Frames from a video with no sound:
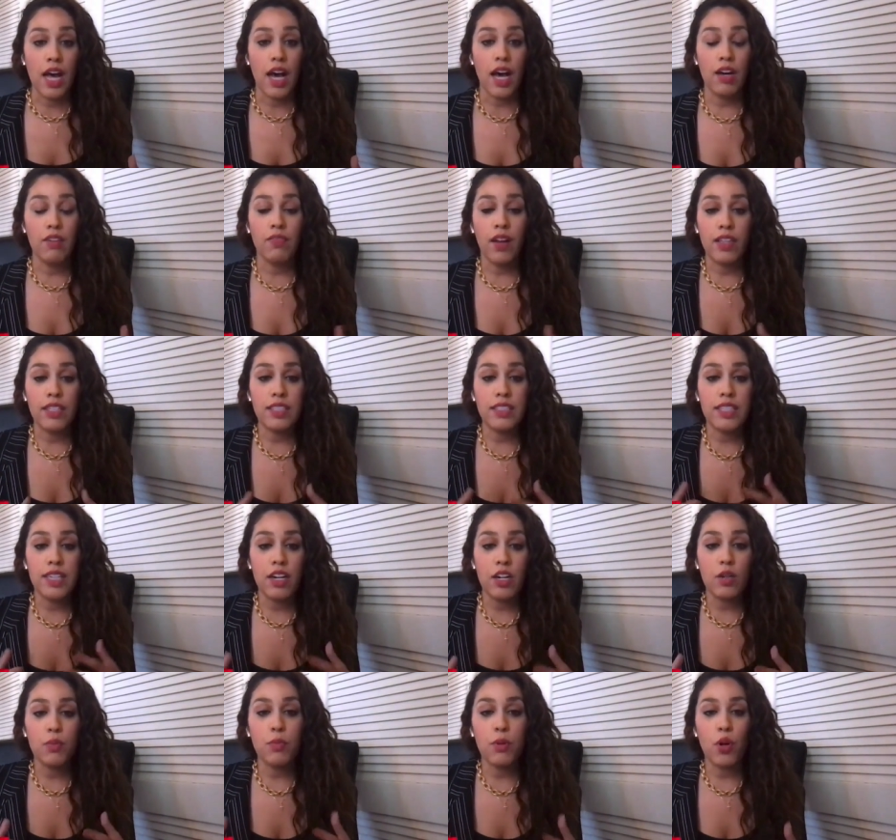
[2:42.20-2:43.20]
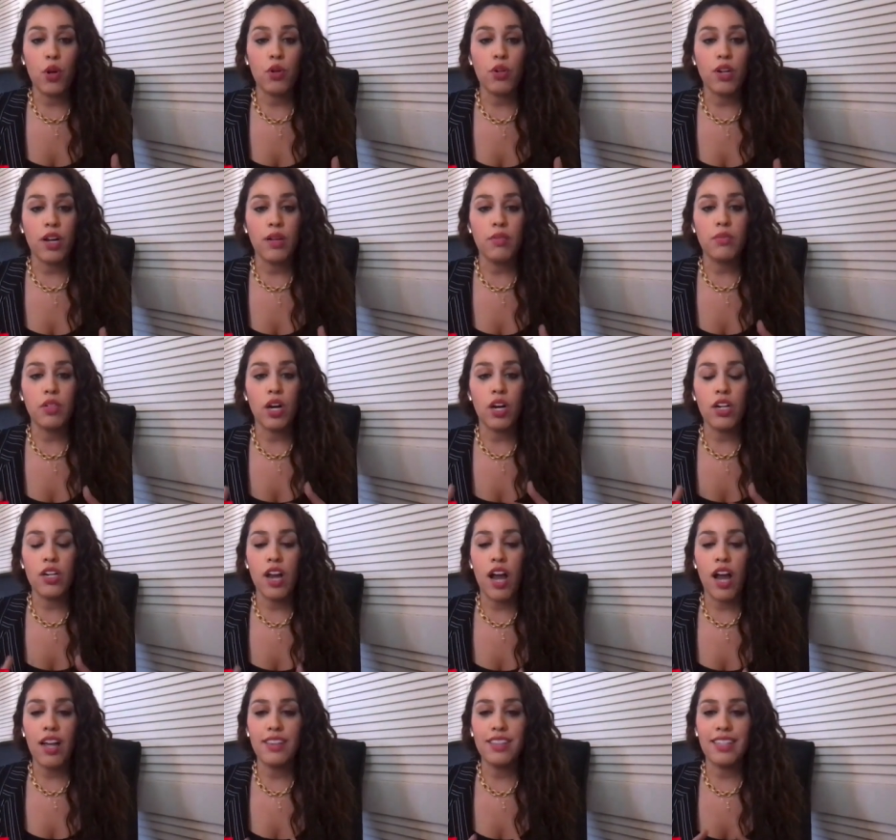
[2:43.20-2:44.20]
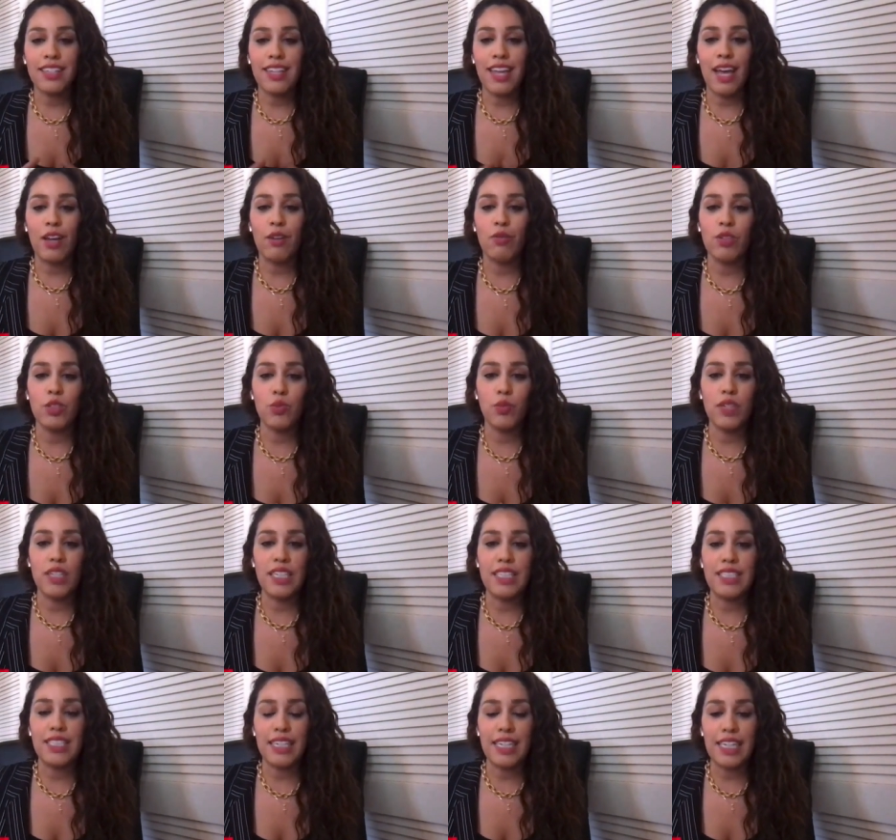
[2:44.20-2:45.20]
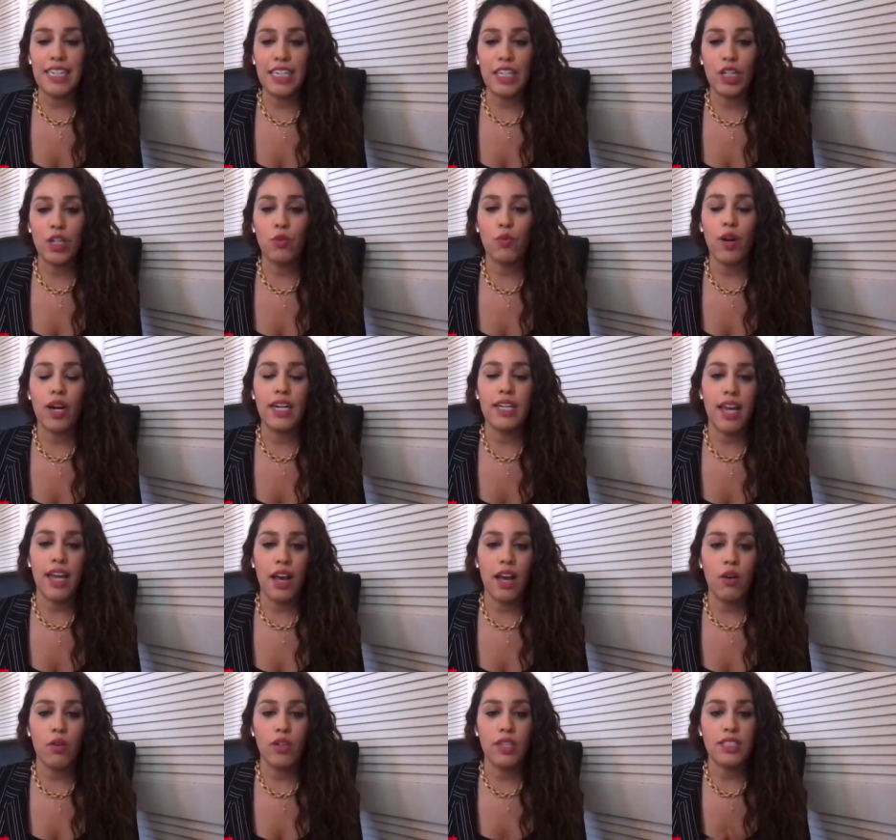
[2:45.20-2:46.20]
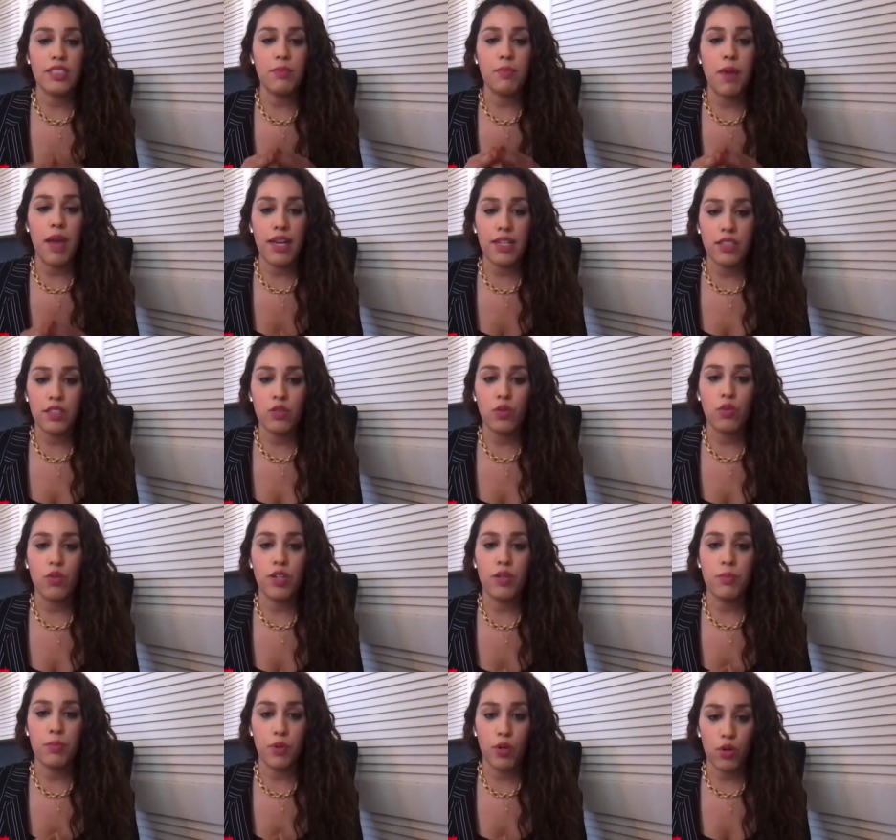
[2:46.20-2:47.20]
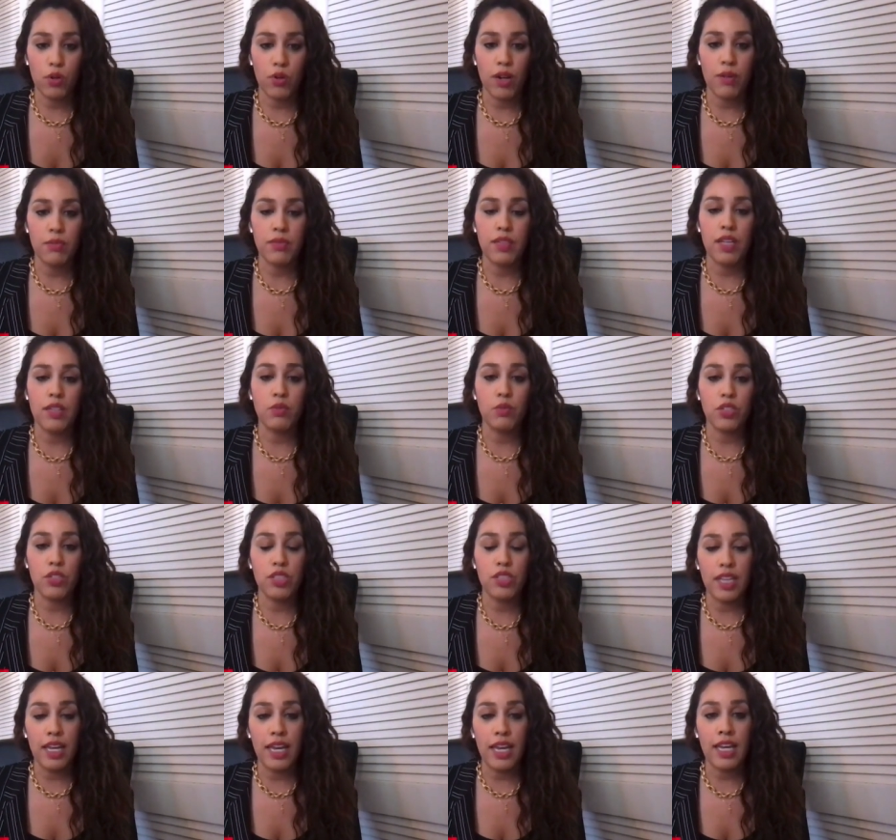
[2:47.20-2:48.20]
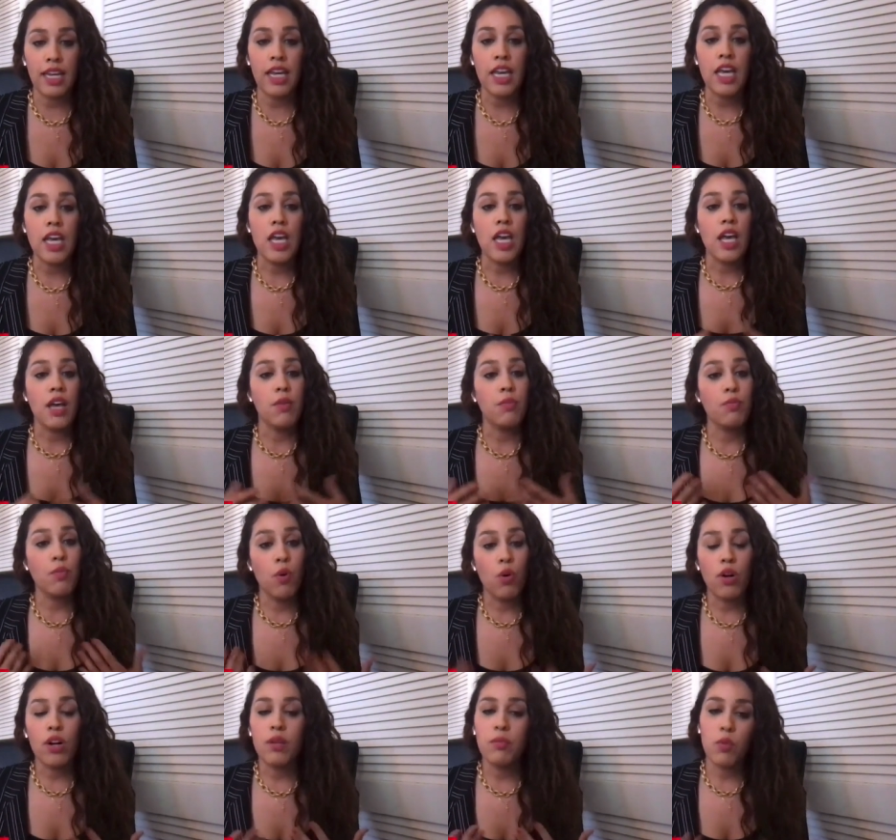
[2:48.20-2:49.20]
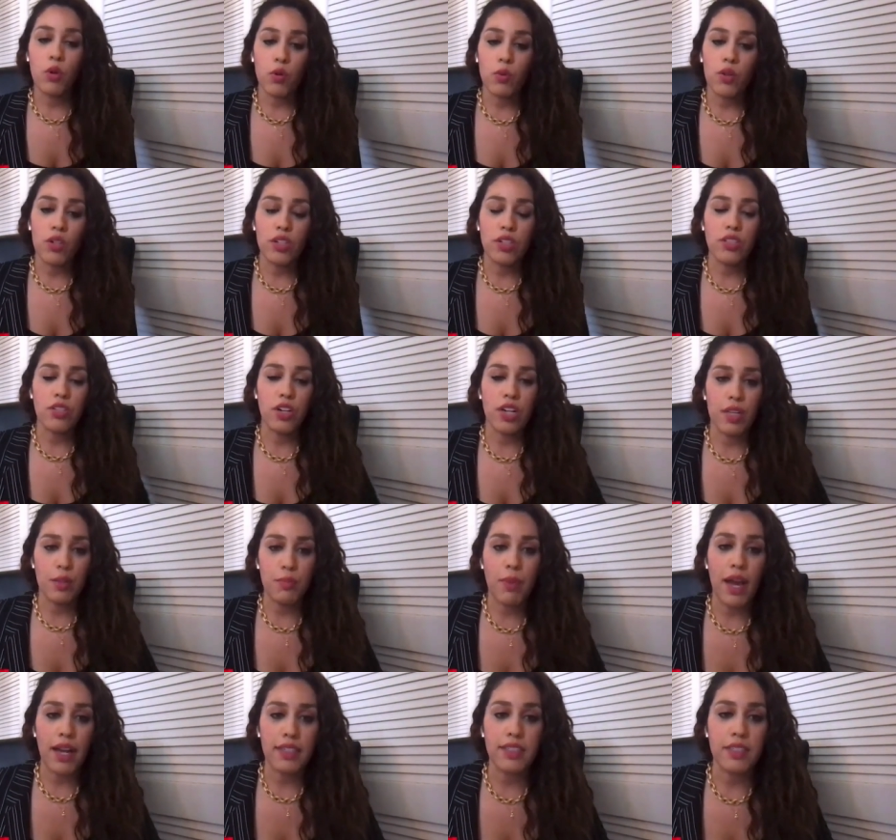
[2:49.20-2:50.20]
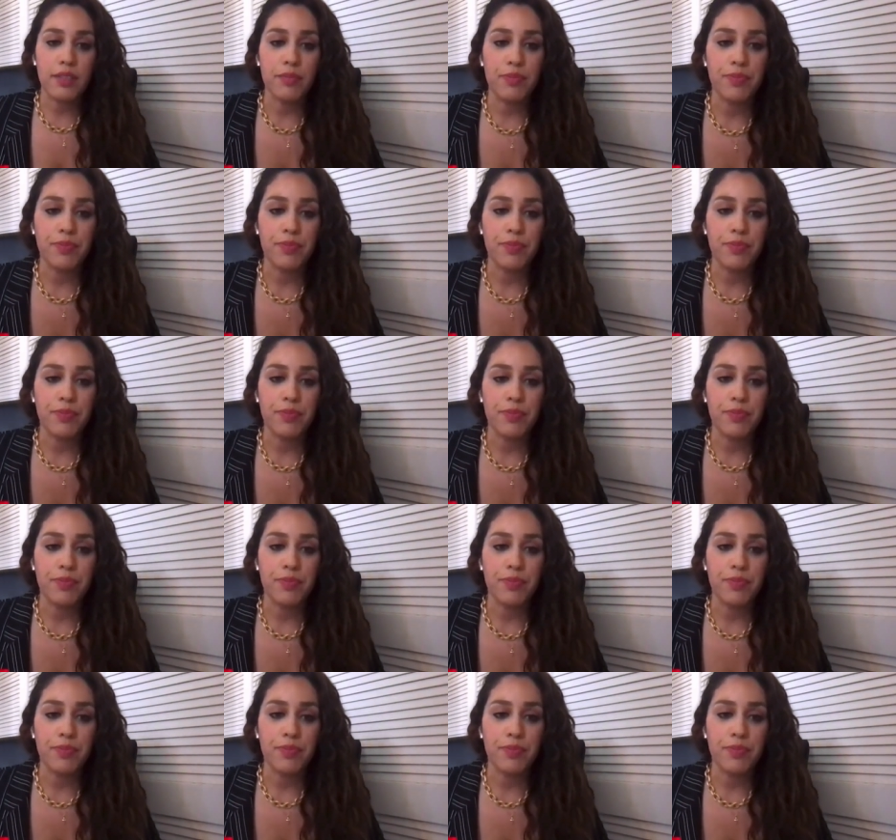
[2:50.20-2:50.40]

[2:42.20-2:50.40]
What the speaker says: Voluntary programs are not the language we need to hear. Right now, it's mandatory programs as we're seeing more and more workers are impacted.